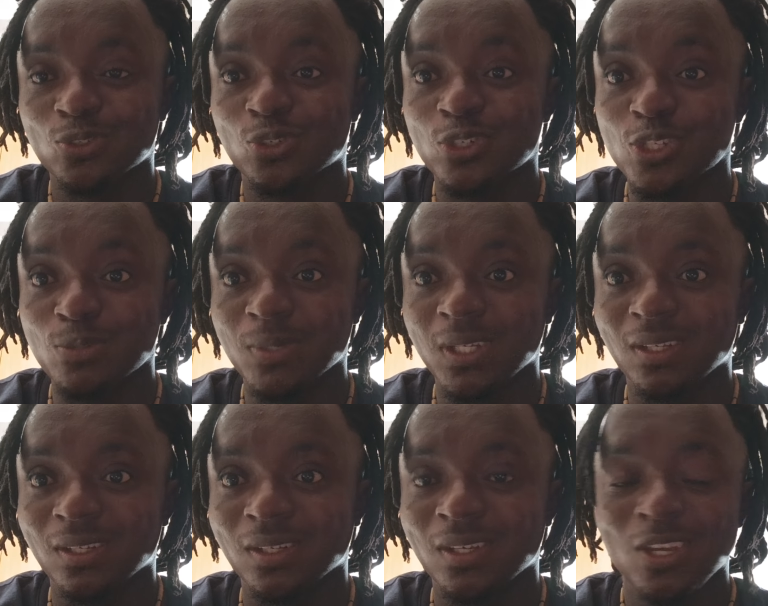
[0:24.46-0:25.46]
Trust me,
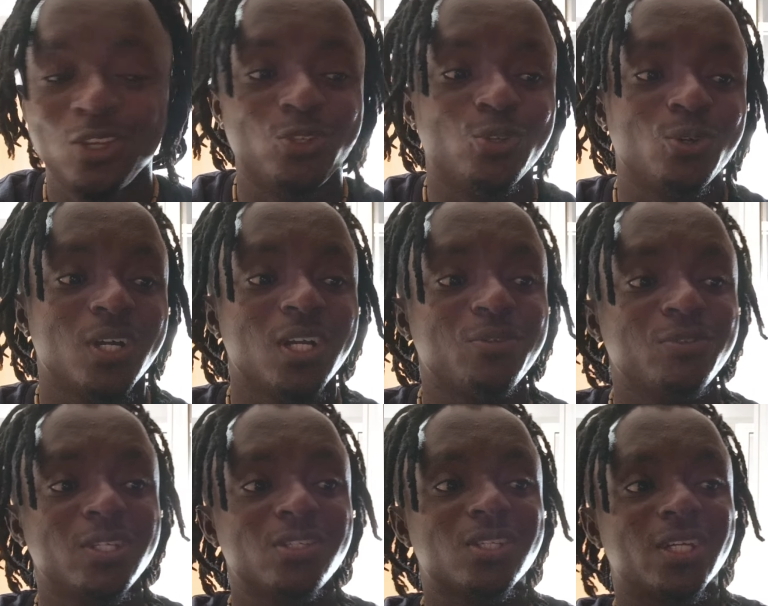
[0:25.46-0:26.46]
you have
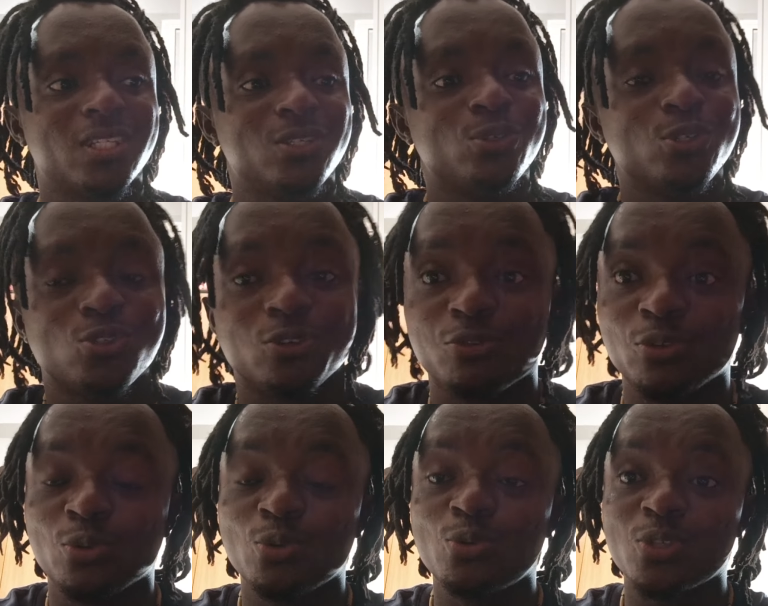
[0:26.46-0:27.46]
these categories of
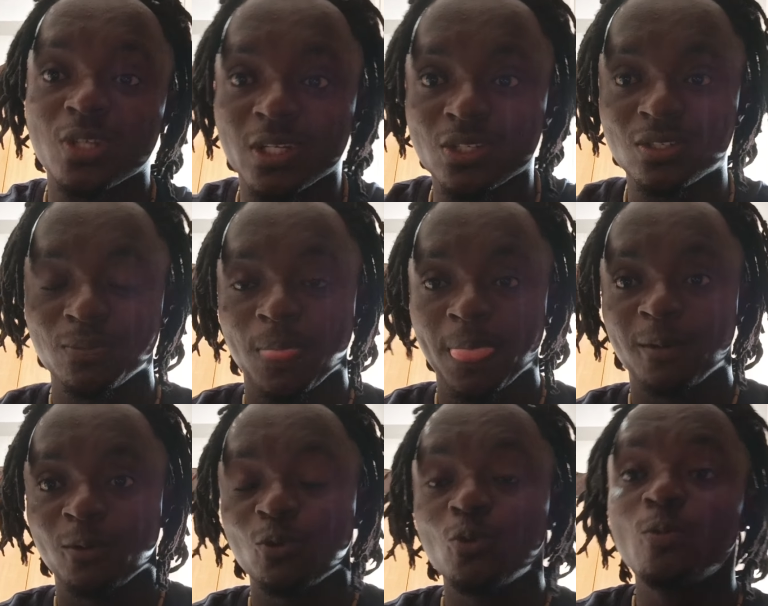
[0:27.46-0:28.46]
losers
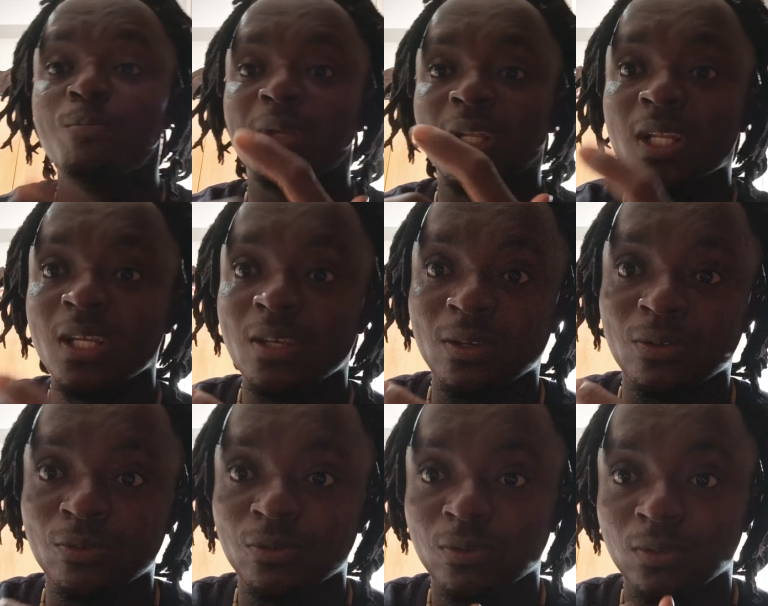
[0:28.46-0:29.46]
who
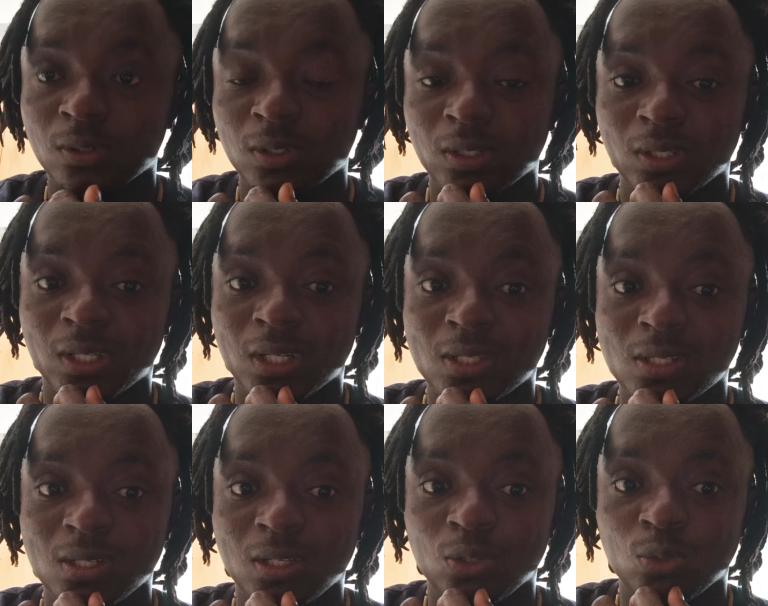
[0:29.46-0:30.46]
believe
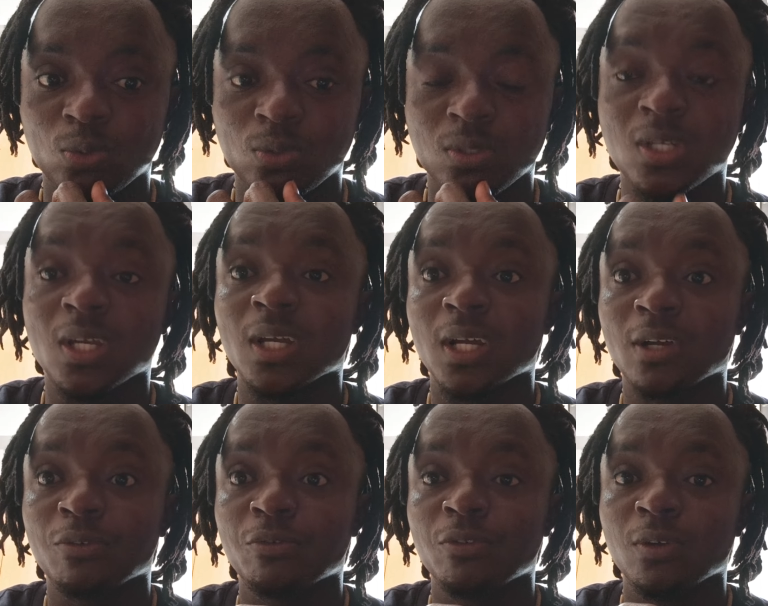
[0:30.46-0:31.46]
that they
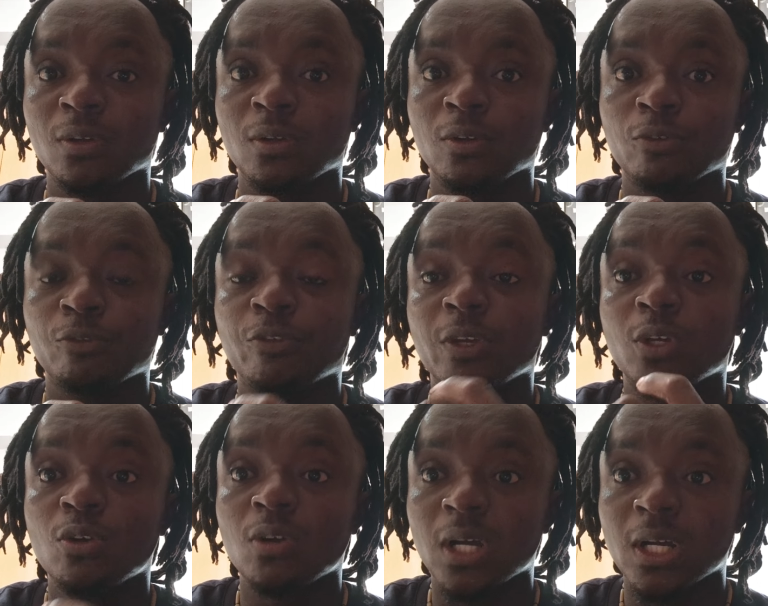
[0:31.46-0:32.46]
have
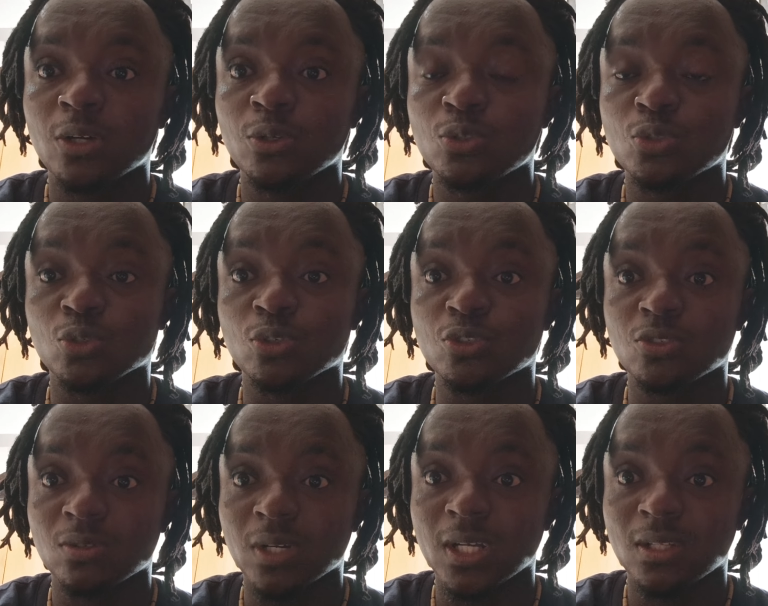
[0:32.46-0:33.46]
figured out some
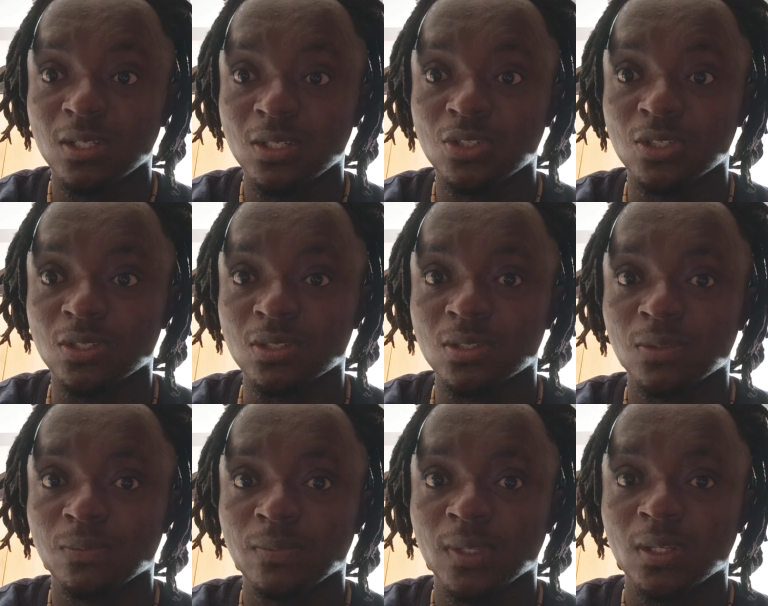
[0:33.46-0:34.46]
strategies
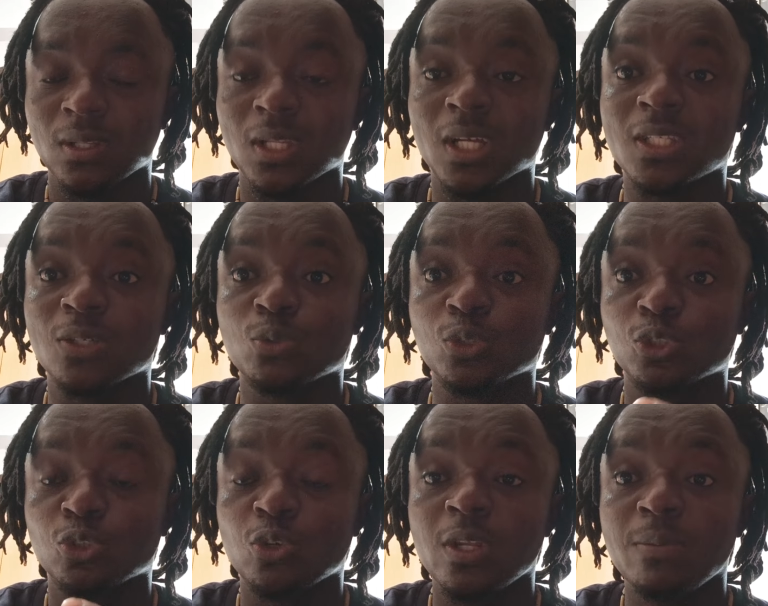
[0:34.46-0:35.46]
that they will
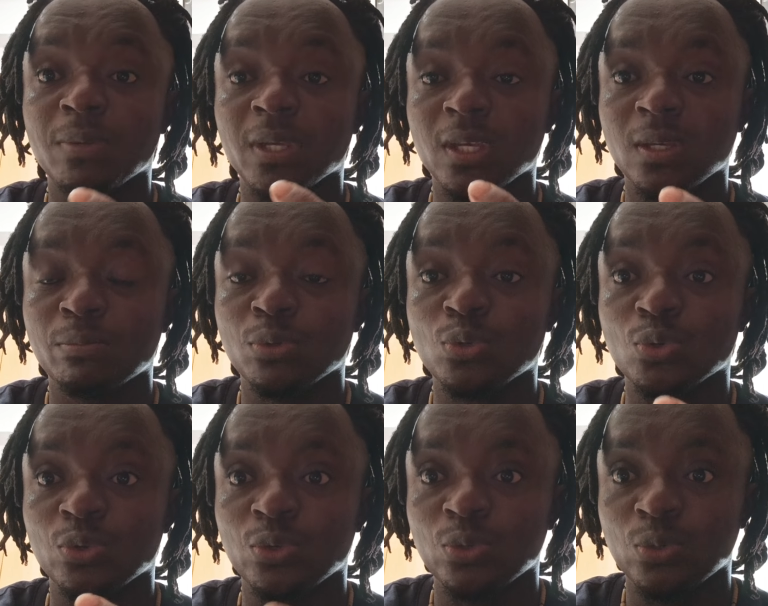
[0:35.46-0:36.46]
surely be able
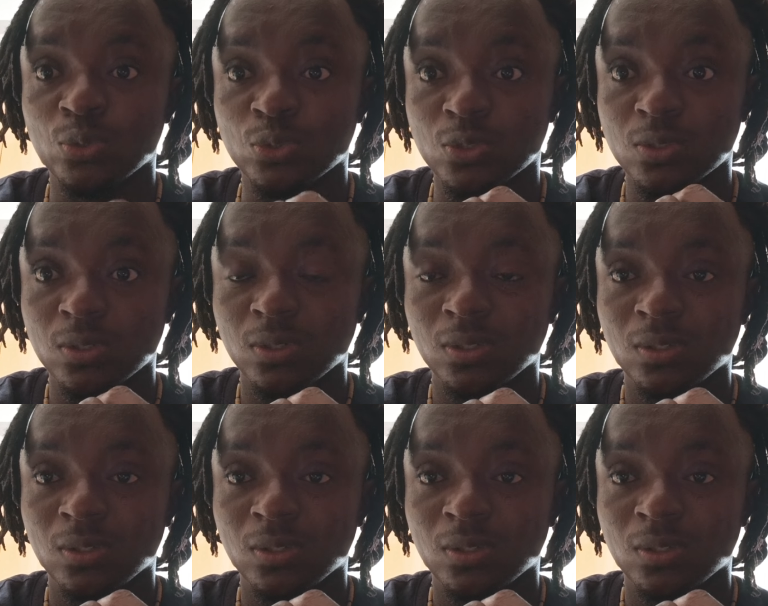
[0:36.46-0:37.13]
to use